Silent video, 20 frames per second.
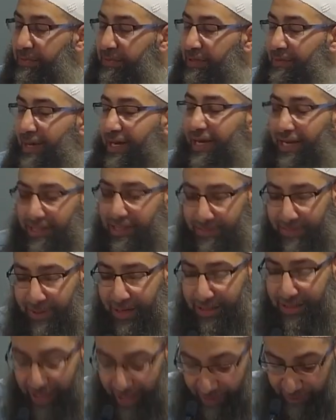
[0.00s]
ibn Makhlad,
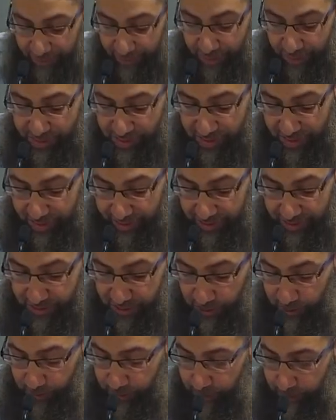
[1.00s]
may Allah have mercy on his
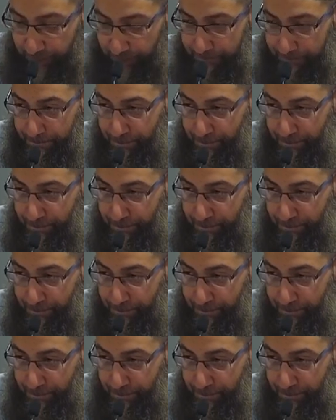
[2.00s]
soul.